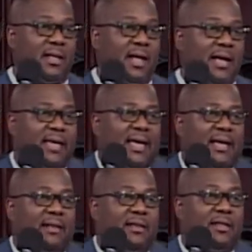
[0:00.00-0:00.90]

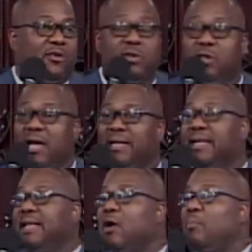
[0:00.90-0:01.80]
I
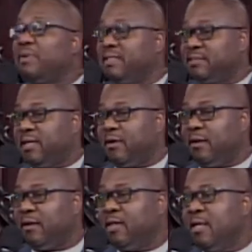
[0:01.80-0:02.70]
need help in this
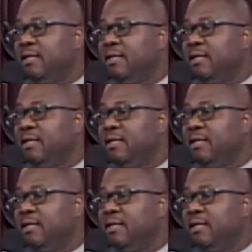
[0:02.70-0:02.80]
area.